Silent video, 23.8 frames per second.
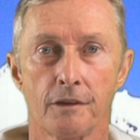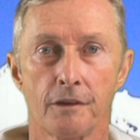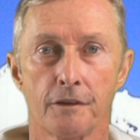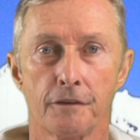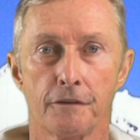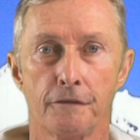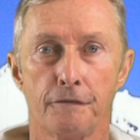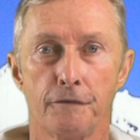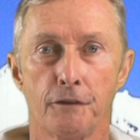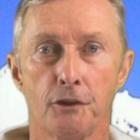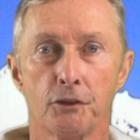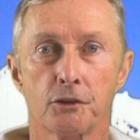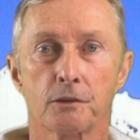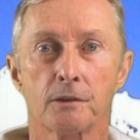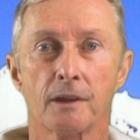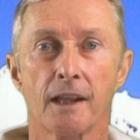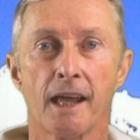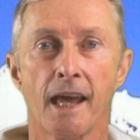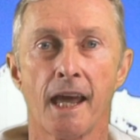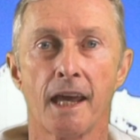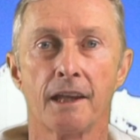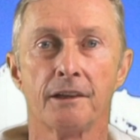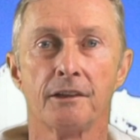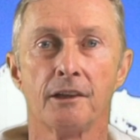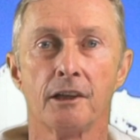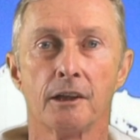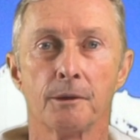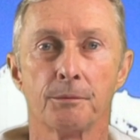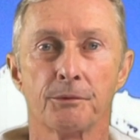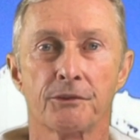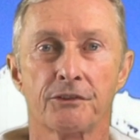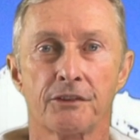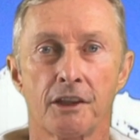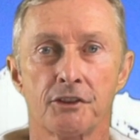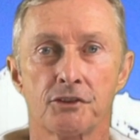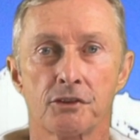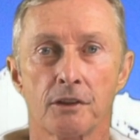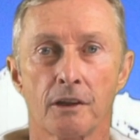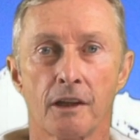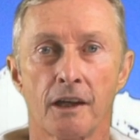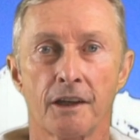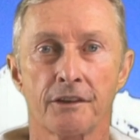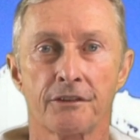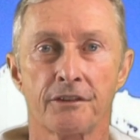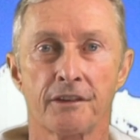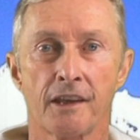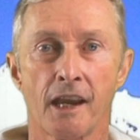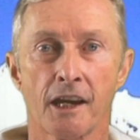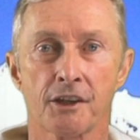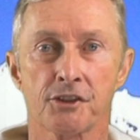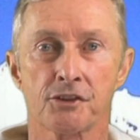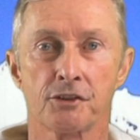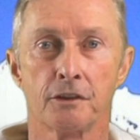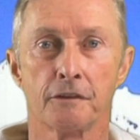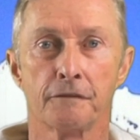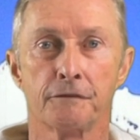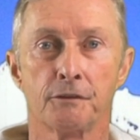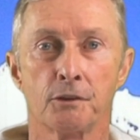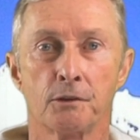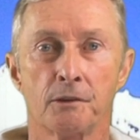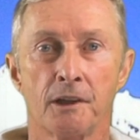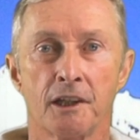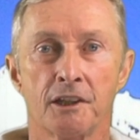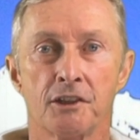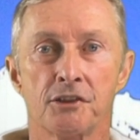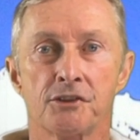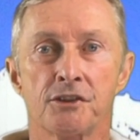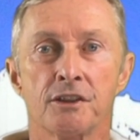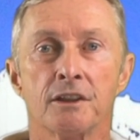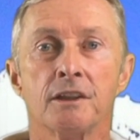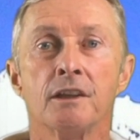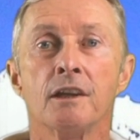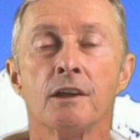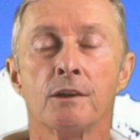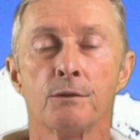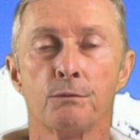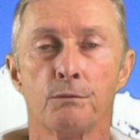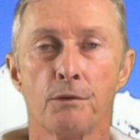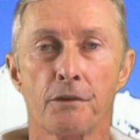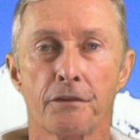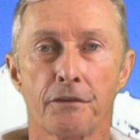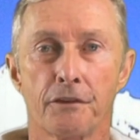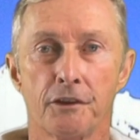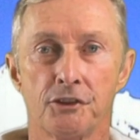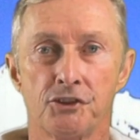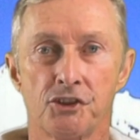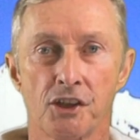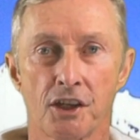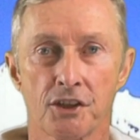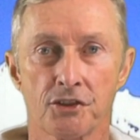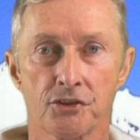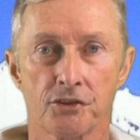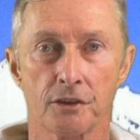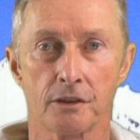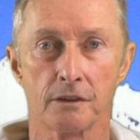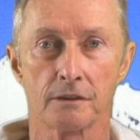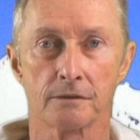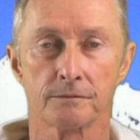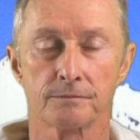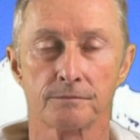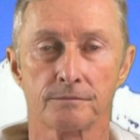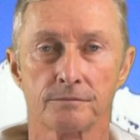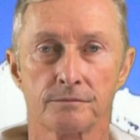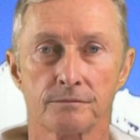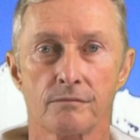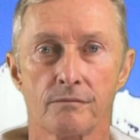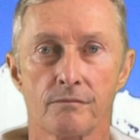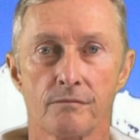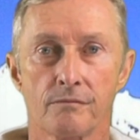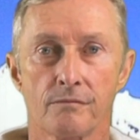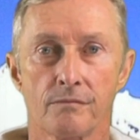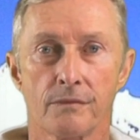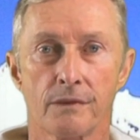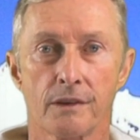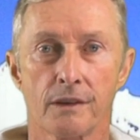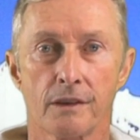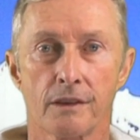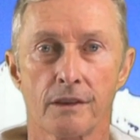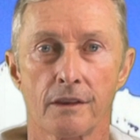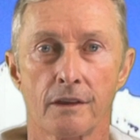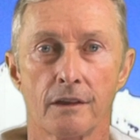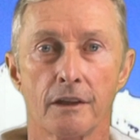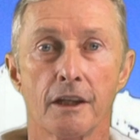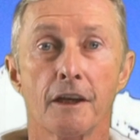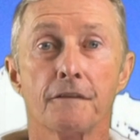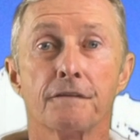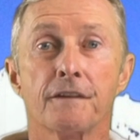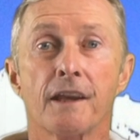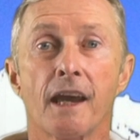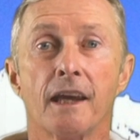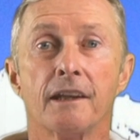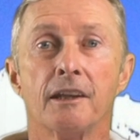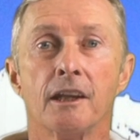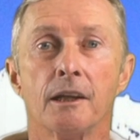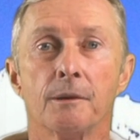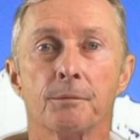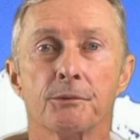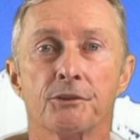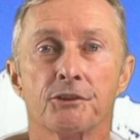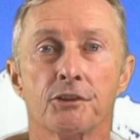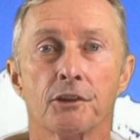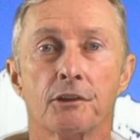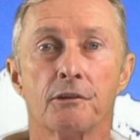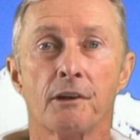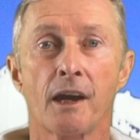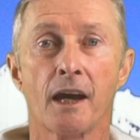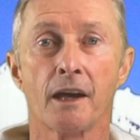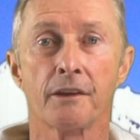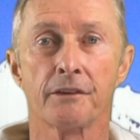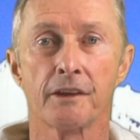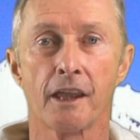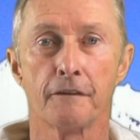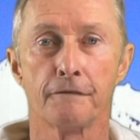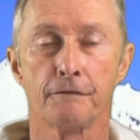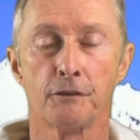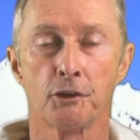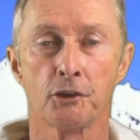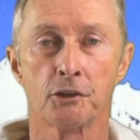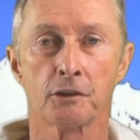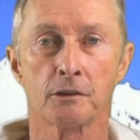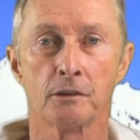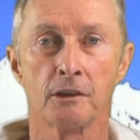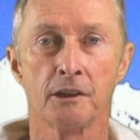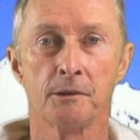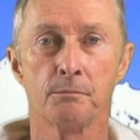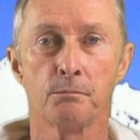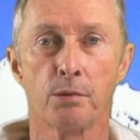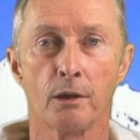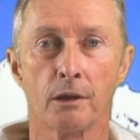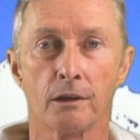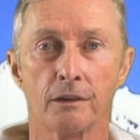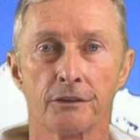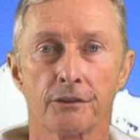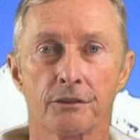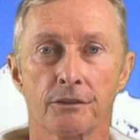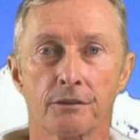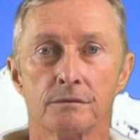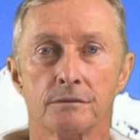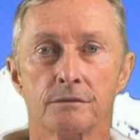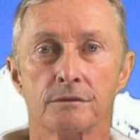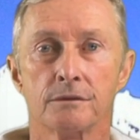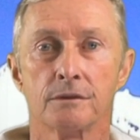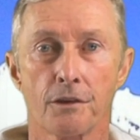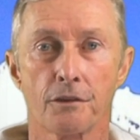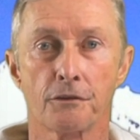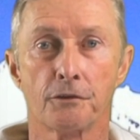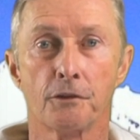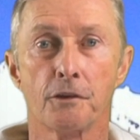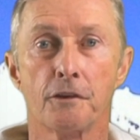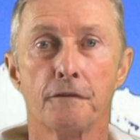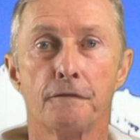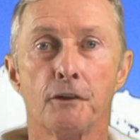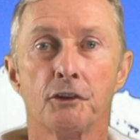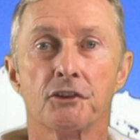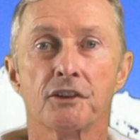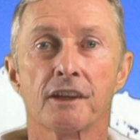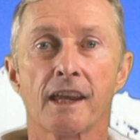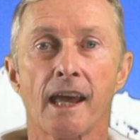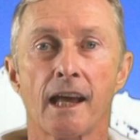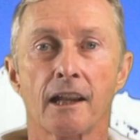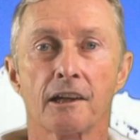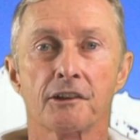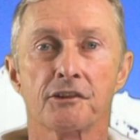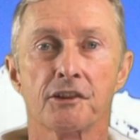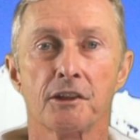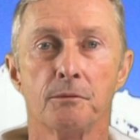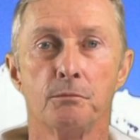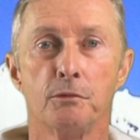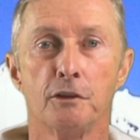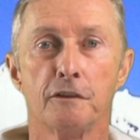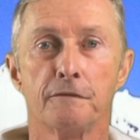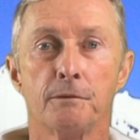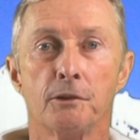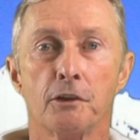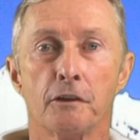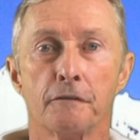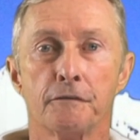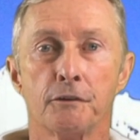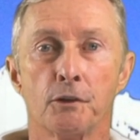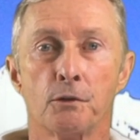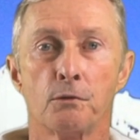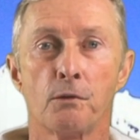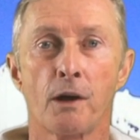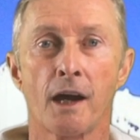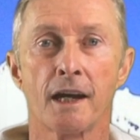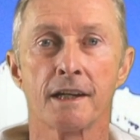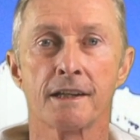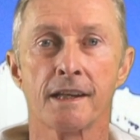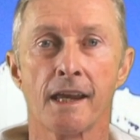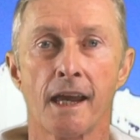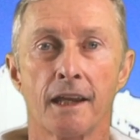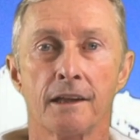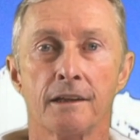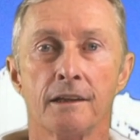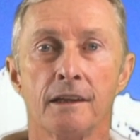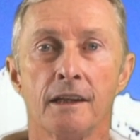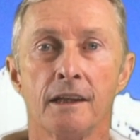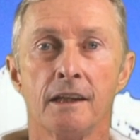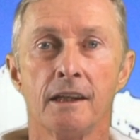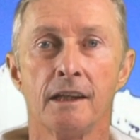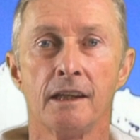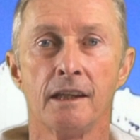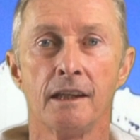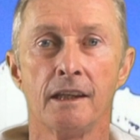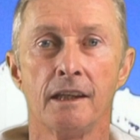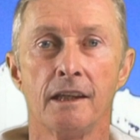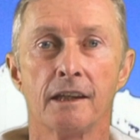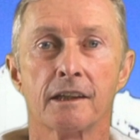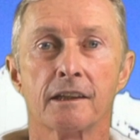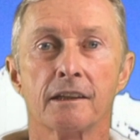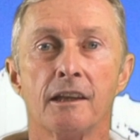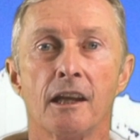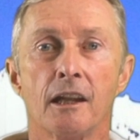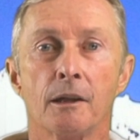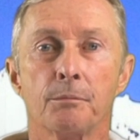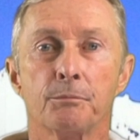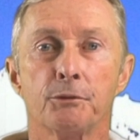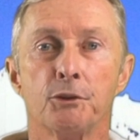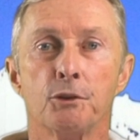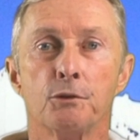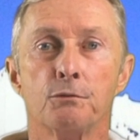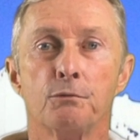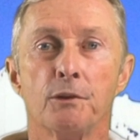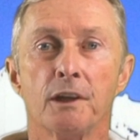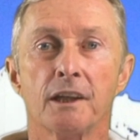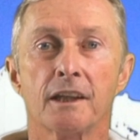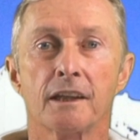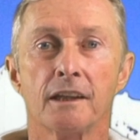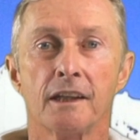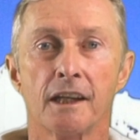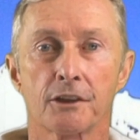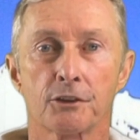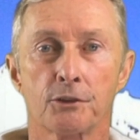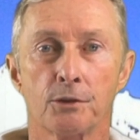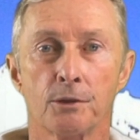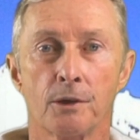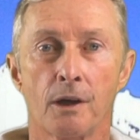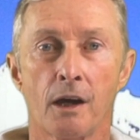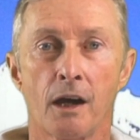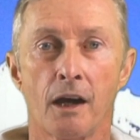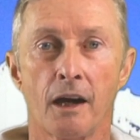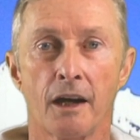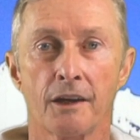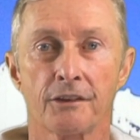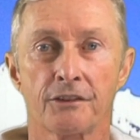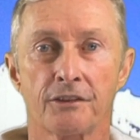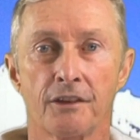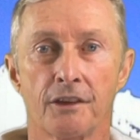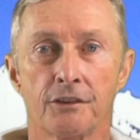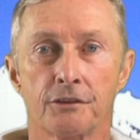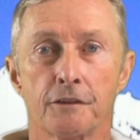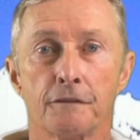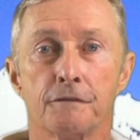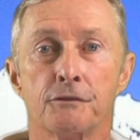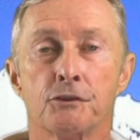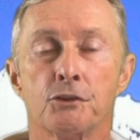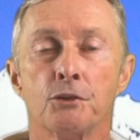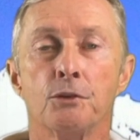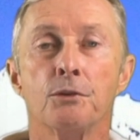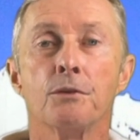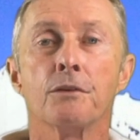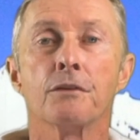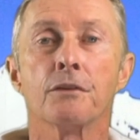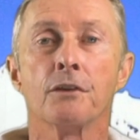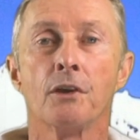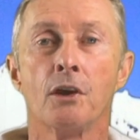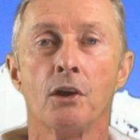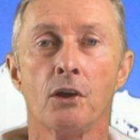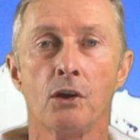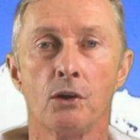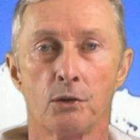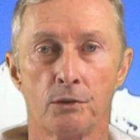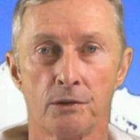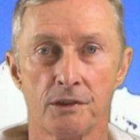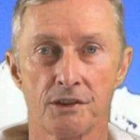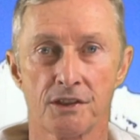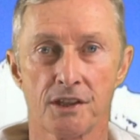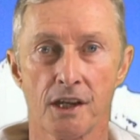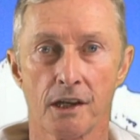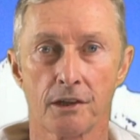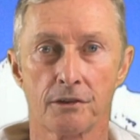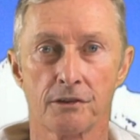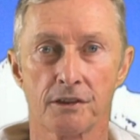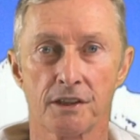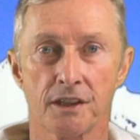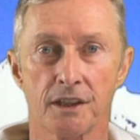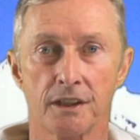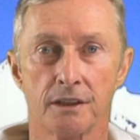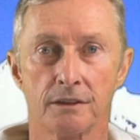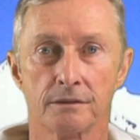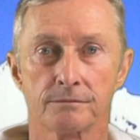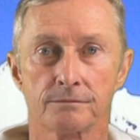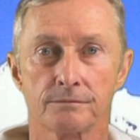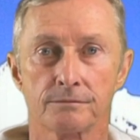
The vertical hand helps centralize the action of your energy with the gesture. The left hand helps to ground that vertical impulse. Through the verticality movement of your right hand, it can help you reconnect to a higher sense of truth or integrity.